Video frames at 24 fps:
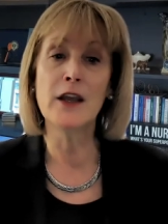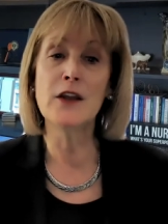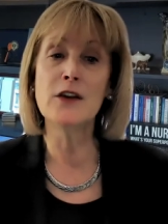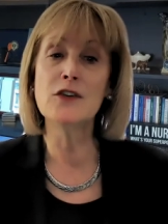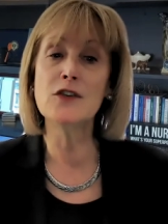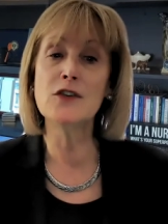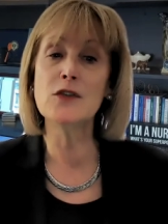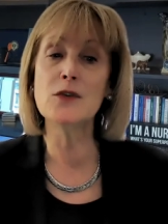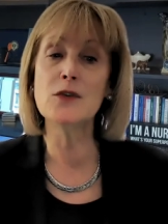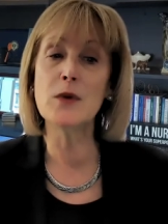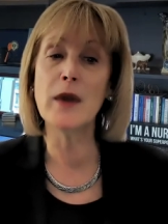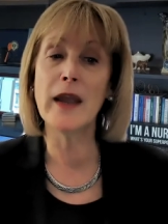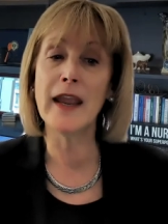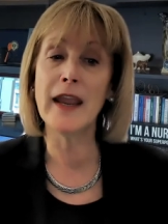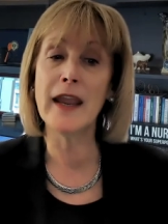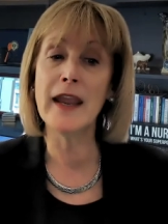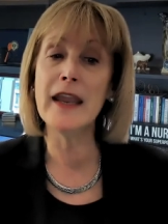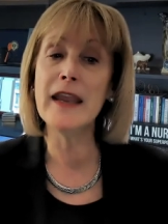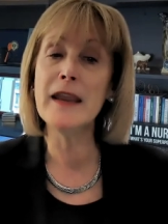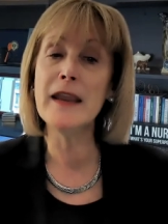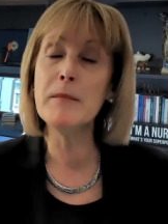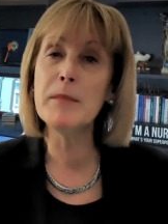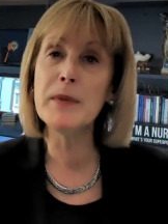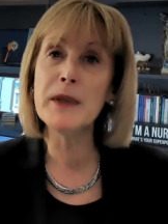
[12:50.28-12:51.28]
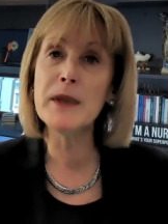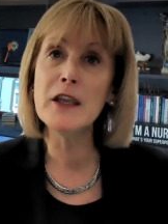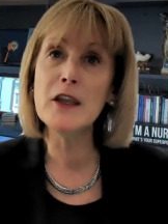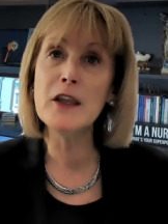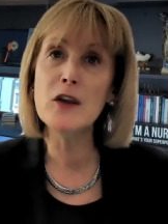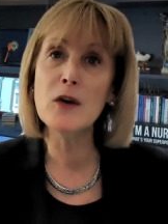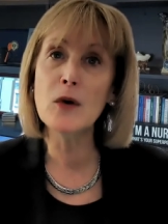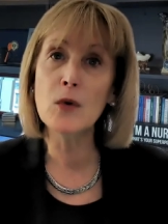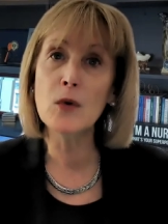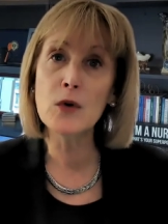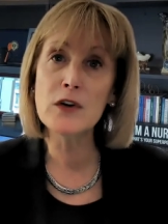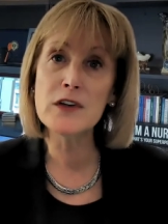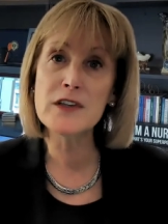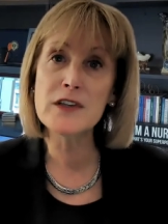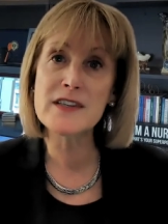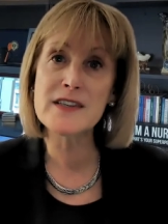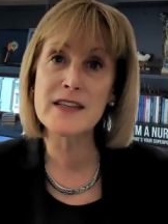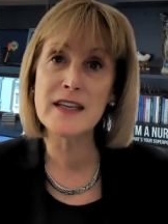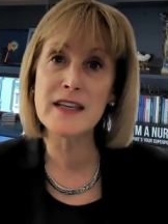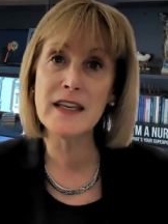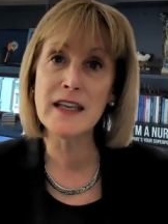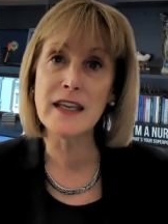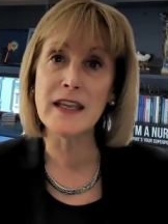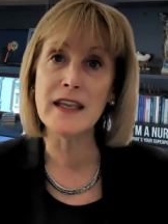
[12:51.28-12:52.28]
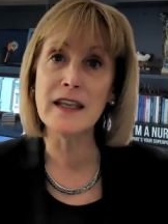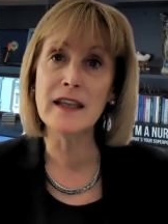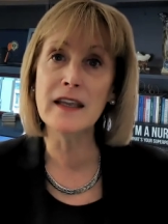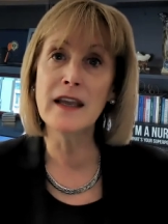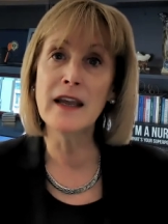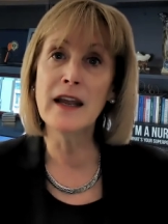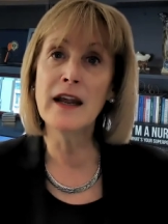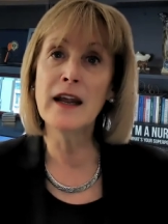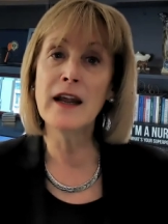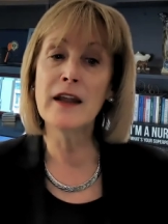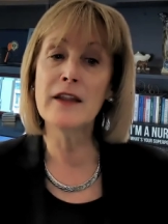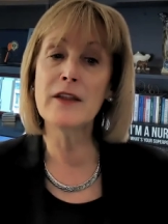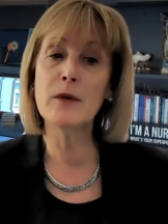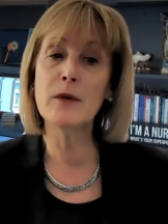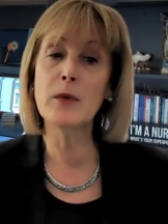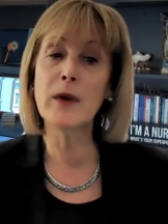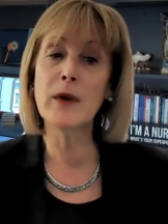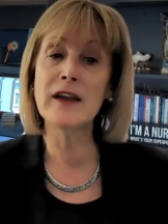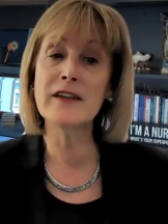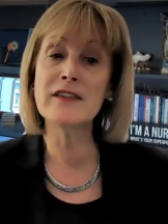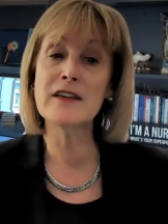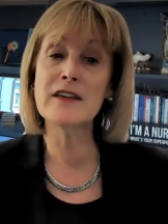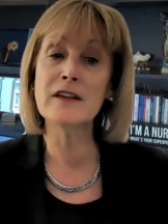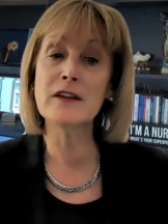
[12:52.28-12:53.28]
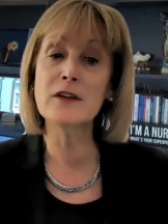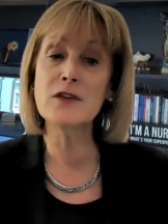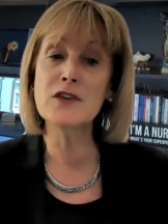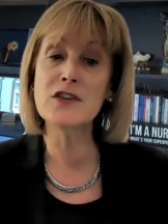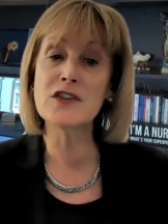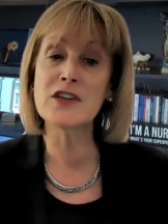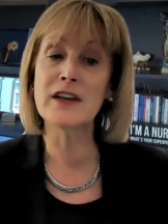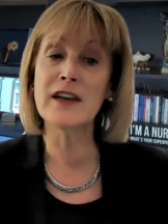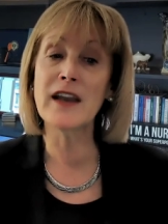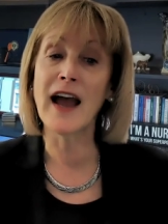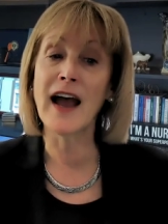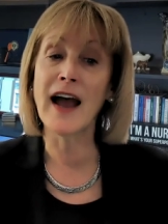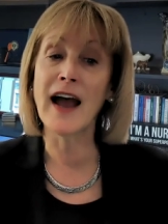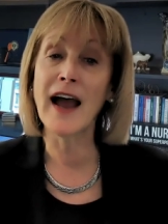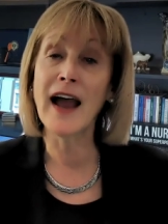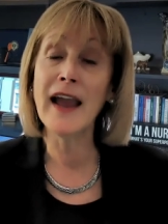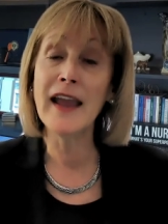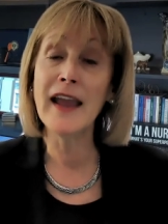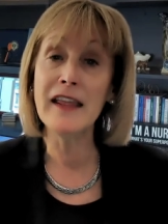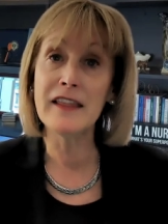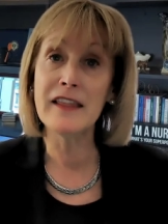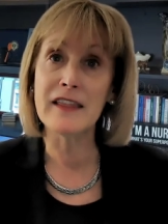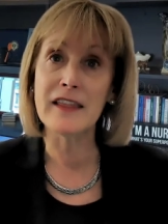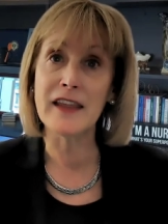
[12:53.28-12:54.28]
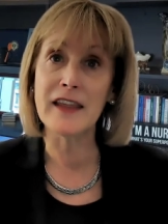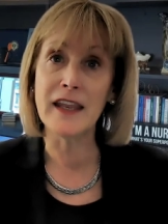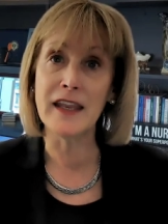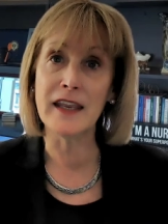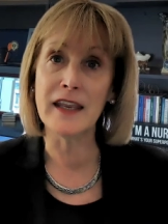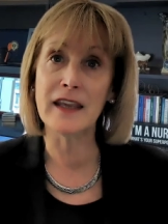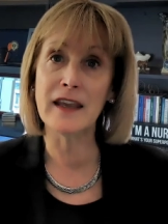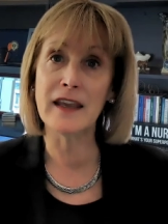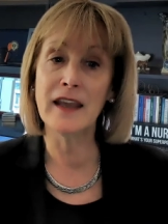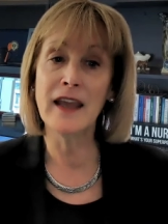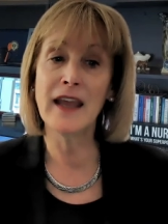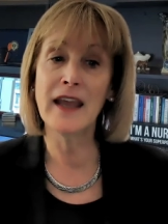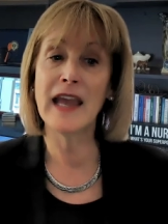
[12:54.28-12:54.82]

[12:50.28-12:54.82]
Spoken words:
to A, B, or C the resolution I think